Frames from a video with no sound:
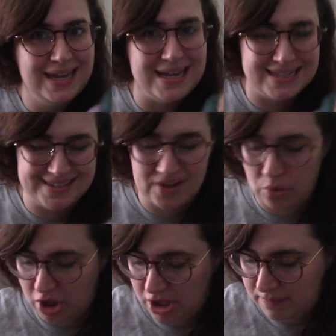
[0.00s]
it's so
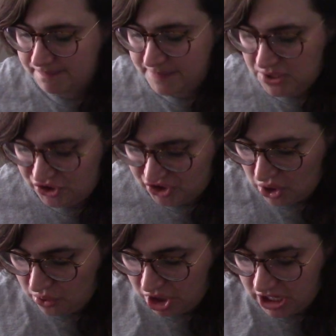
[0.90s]
good.
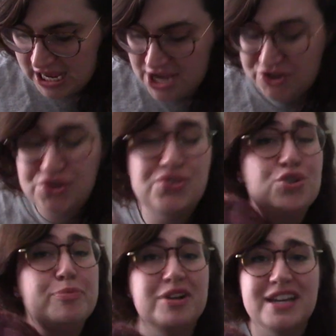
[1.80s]
So good.
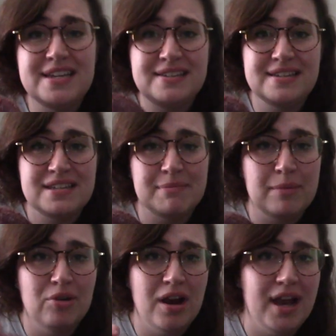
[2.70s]
Super easy to
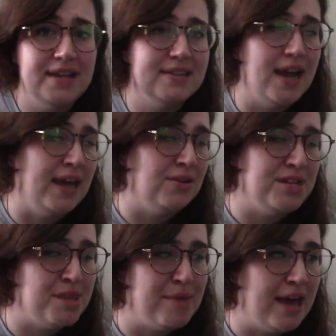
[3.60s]
memorize. I don't
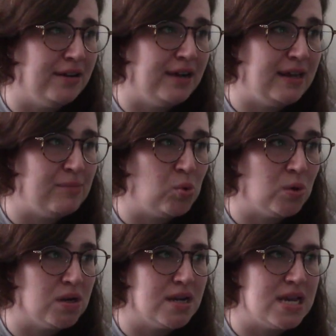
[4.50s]
need the pattern
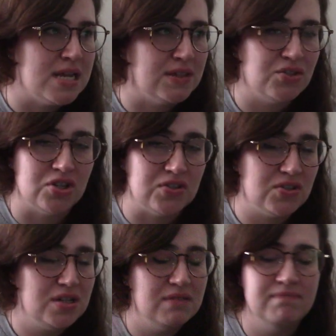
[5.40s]
anymore. It's
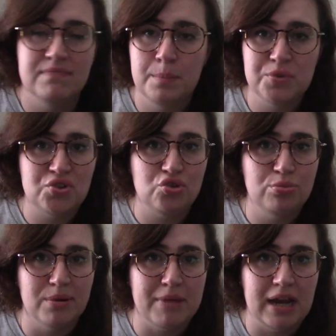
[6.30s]
just
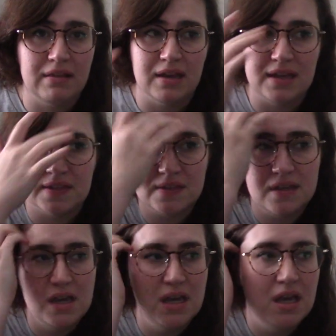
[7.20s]
super mindless.
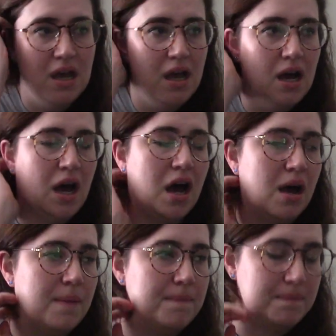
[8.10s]

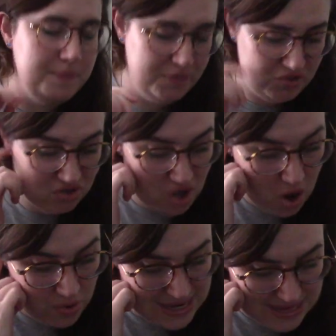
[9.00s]

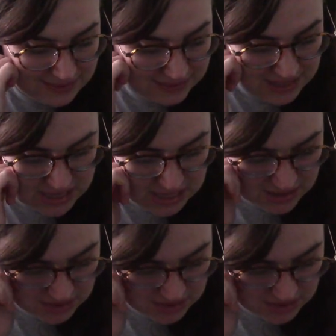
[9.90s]
So easy.